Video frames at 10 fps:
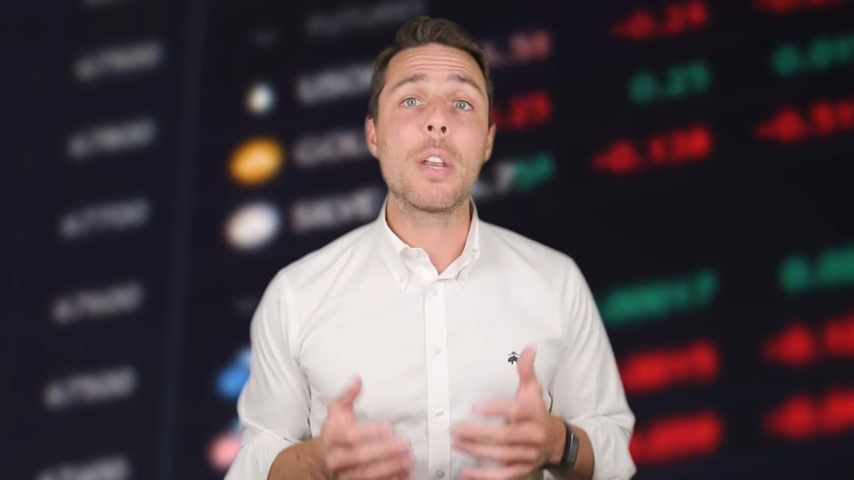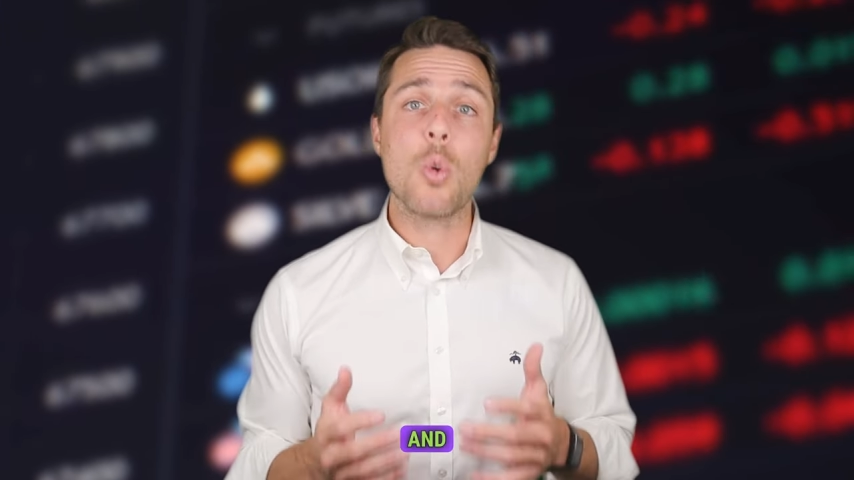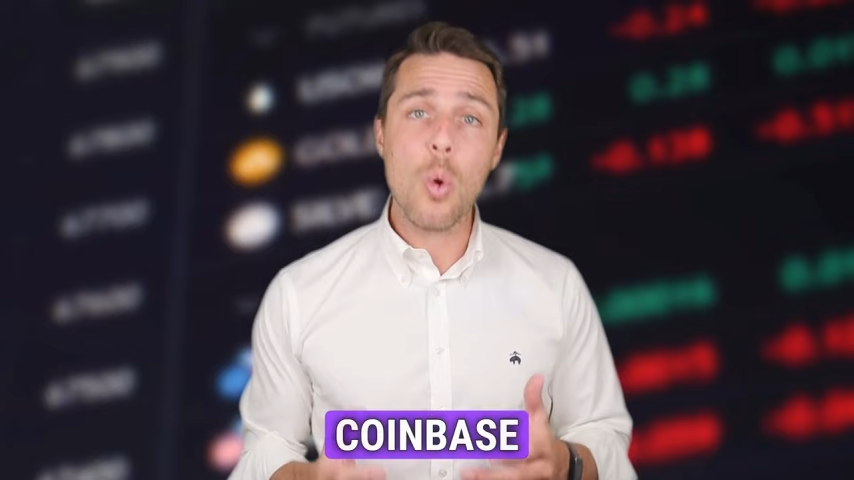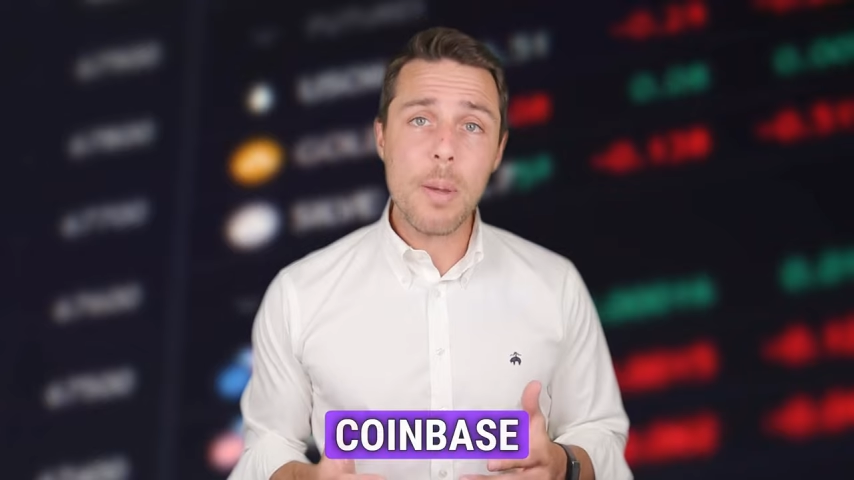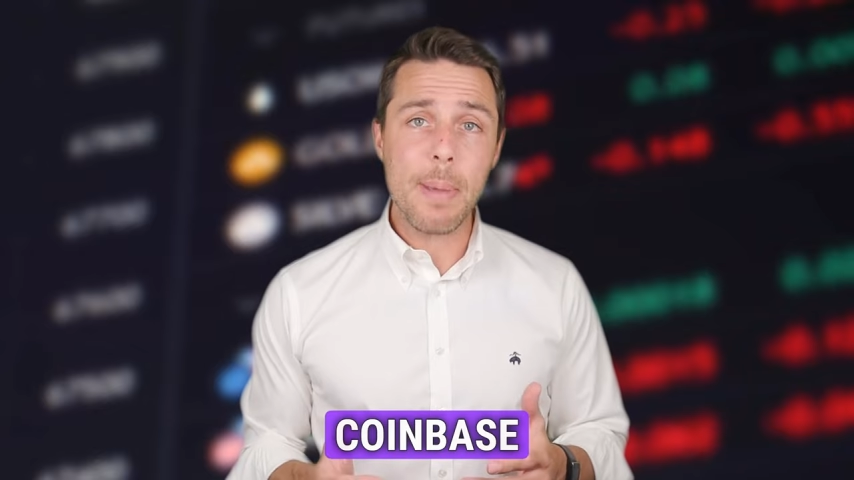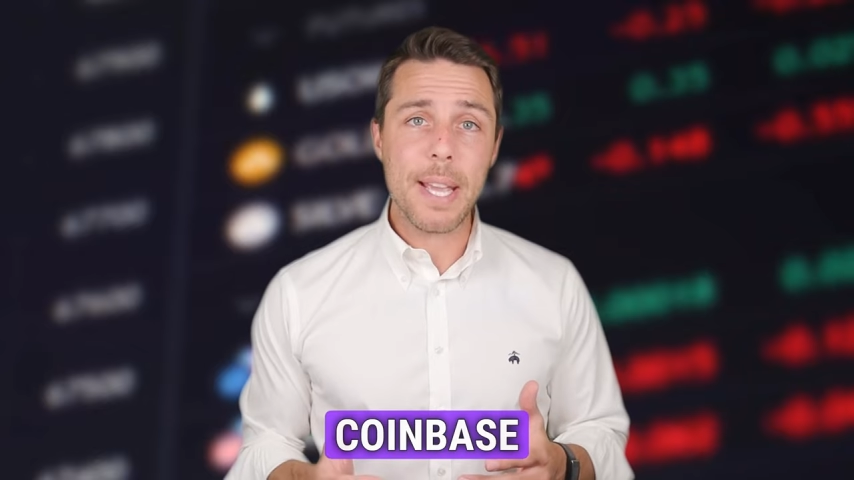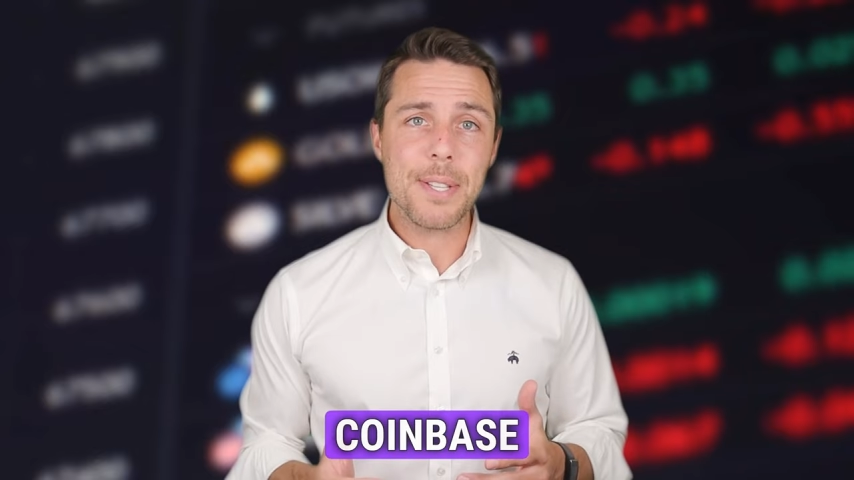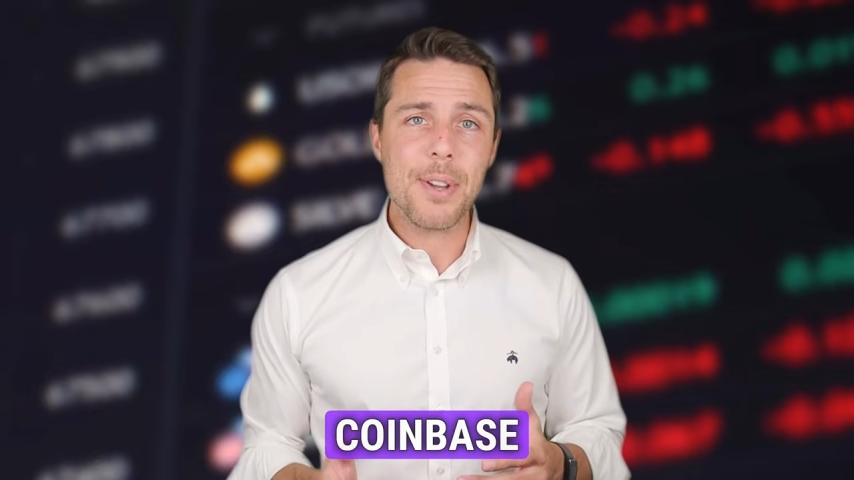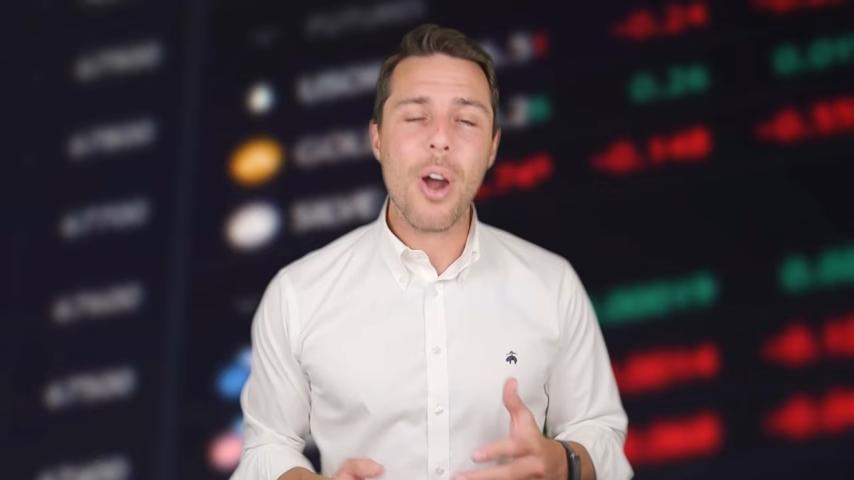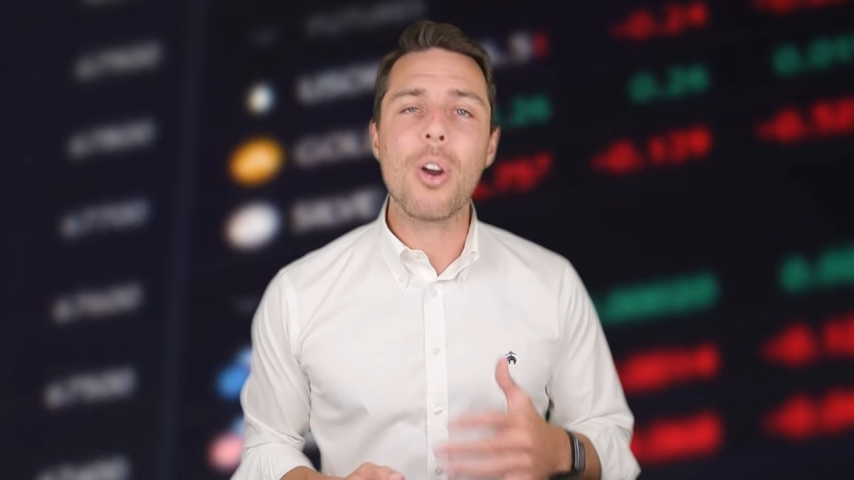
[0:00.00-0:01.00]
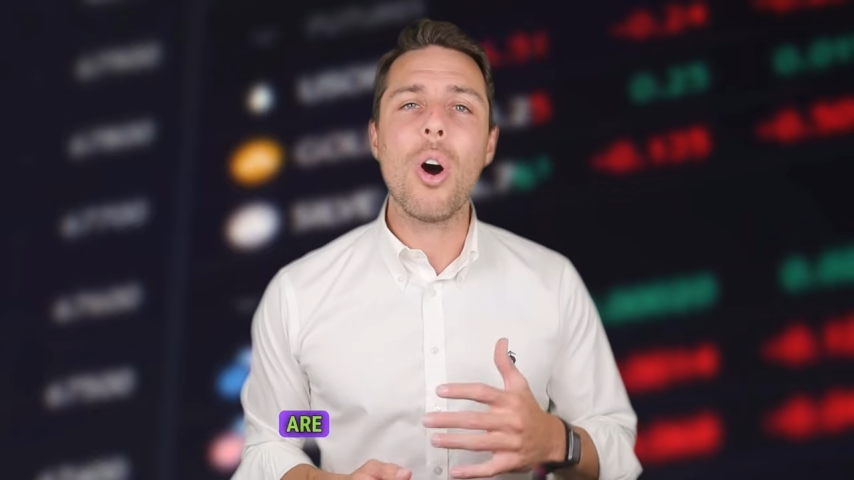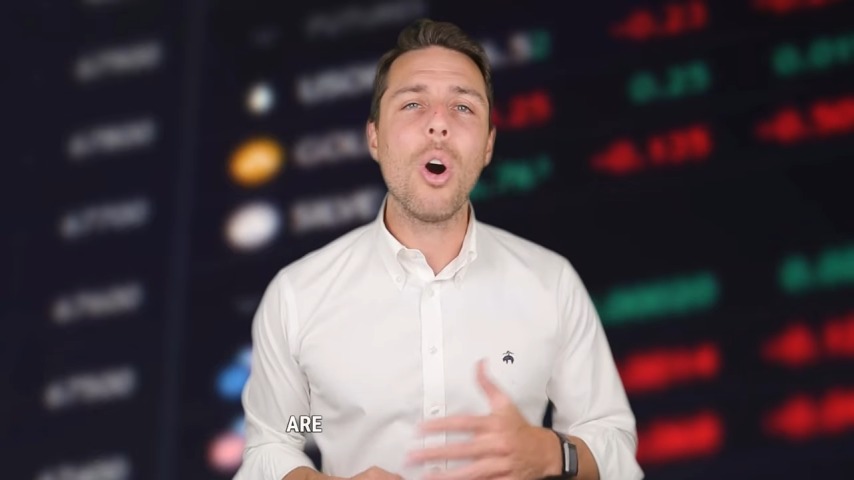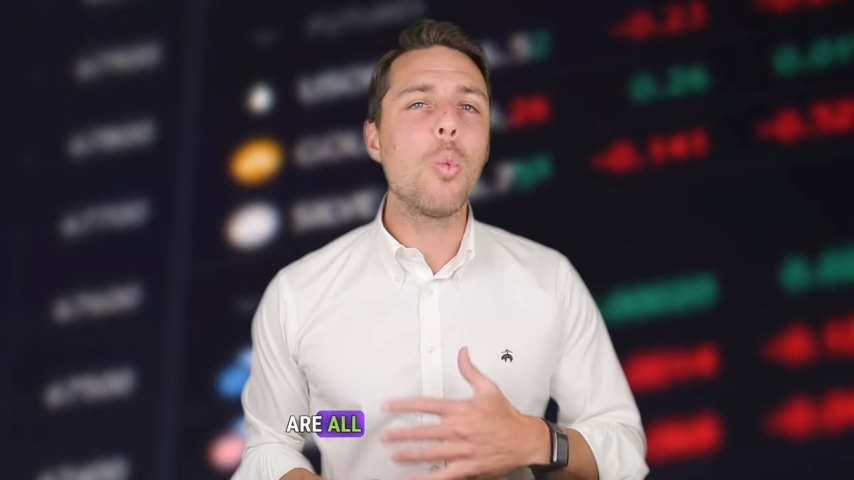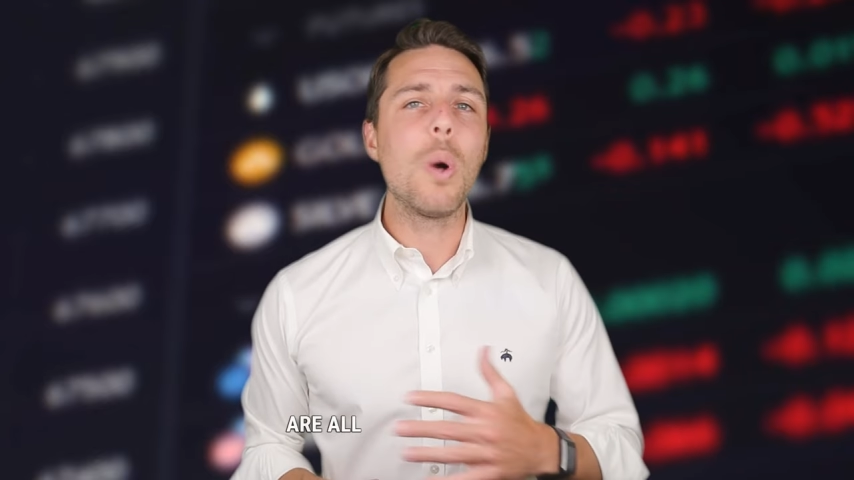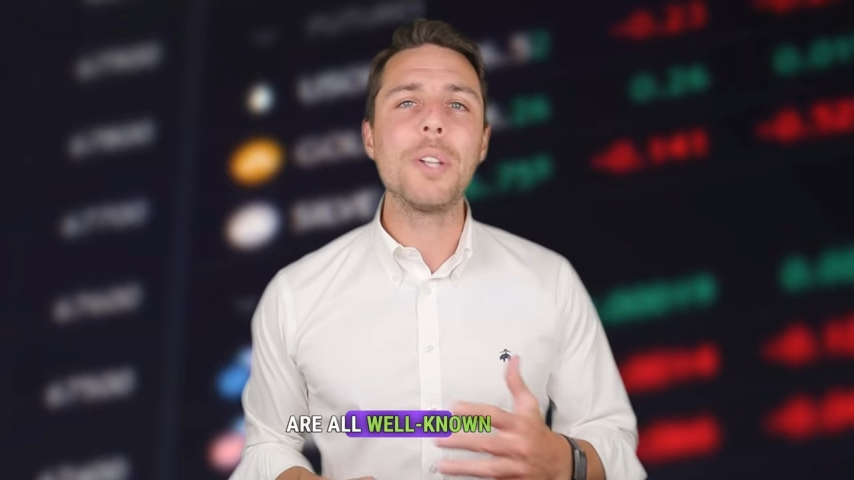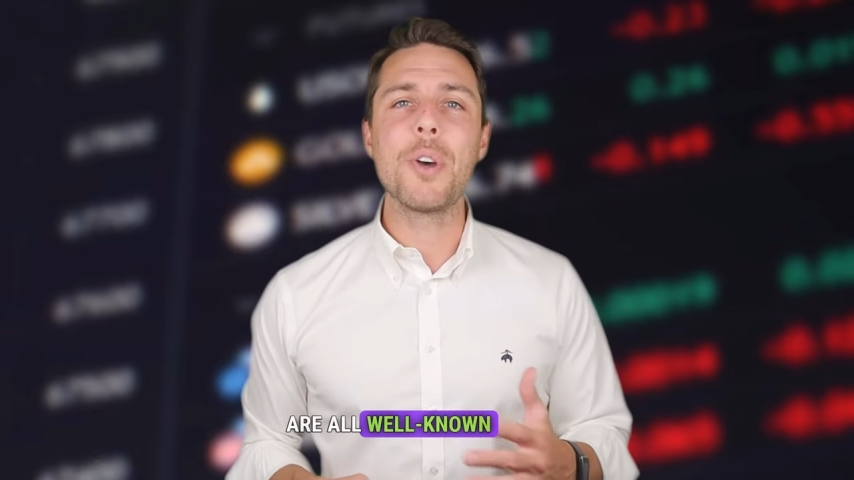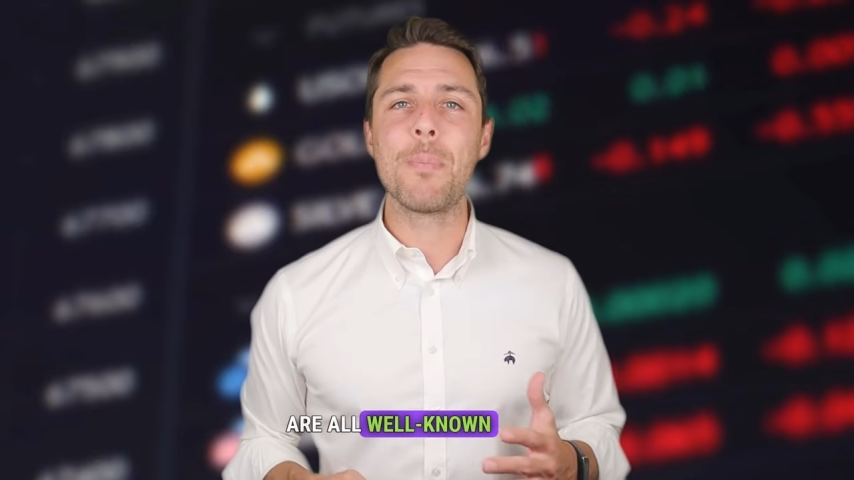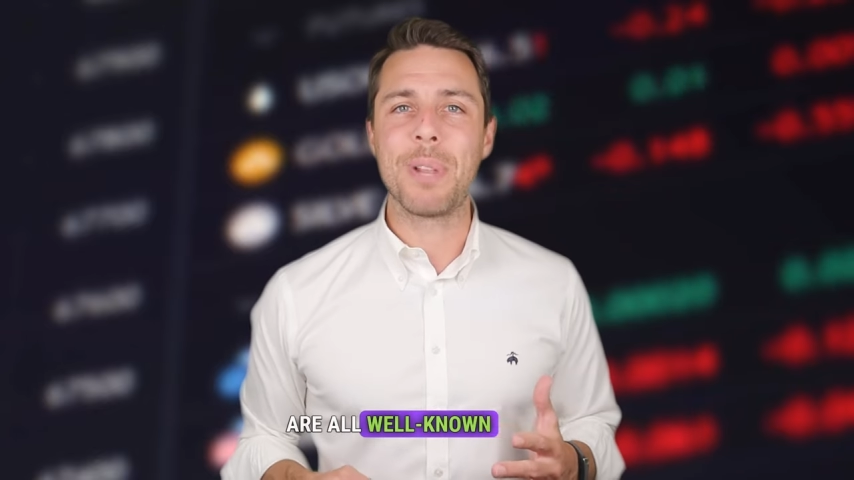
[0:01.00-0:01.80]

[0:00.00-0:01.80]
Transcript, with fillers: and Coinbase are all well-known